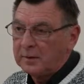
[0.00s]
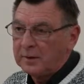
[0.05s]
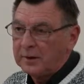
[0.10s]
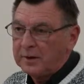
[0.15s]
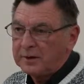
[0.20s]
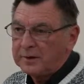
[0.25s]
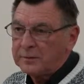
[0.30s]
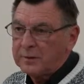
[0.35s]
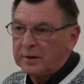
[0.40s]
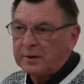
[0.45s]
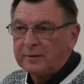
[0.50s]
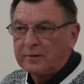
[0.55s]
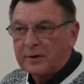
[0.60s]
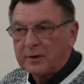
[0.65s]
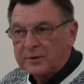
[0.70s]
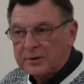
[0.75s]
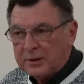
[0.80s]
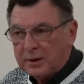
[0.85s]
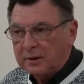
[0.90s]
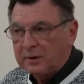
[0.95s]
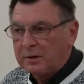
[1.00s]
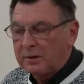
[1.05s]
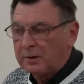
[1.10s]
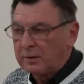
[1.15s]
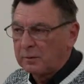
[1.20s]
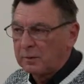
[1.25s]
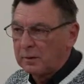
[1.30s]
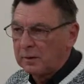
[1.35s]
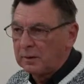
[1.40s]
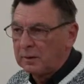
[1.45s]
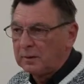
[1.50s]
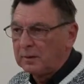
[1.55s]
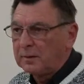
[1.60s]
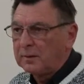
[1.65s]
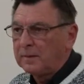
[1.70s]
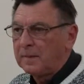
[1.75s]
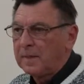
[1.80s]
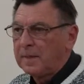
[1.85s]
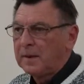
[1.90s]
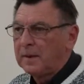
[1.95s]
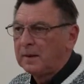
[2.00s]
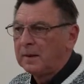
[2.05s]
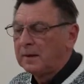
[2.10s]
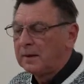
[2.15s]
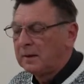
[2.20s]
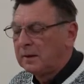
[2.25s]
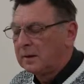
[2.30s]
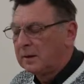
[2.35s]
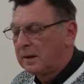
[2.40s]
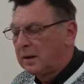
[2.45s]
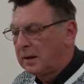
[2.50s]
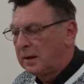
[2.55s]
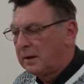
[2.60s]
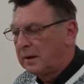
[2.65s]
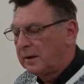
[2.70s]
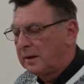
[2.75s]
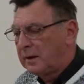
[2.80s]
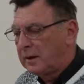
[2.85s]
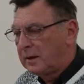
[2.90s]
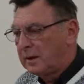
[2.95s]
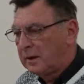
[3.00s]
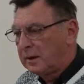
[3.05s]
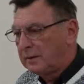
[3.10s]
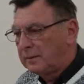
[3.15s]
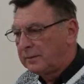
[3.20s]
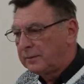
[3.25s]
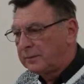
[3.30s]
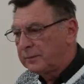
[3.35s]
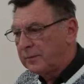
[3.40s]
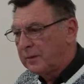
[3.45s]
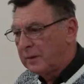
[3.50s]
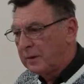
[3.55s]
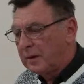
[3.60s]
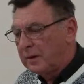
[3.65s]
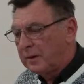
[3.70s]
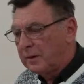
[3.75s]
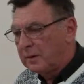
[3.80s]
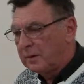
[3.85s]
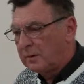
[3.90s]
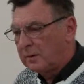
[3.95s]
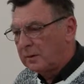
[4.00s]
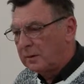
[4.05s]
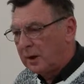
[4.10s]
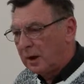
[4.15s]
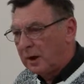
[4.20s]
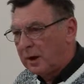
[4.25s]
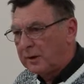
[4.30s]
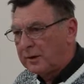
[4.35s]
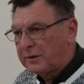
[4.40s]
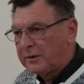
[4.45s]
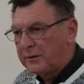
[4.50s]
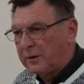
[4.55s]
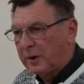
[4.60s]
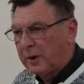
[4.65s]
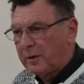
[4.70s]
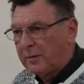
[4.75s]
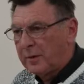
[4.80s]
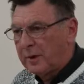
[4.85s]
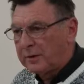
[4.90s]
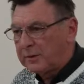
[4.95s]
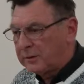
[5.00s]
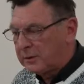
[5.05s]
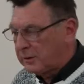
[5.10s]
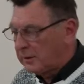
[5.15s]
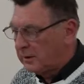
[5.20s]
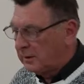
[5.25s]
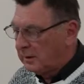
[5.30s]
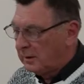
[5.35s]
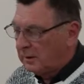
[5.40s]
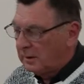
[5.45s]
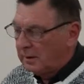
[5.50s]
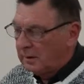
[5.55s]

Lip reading: because we live in a secular world, and God is very much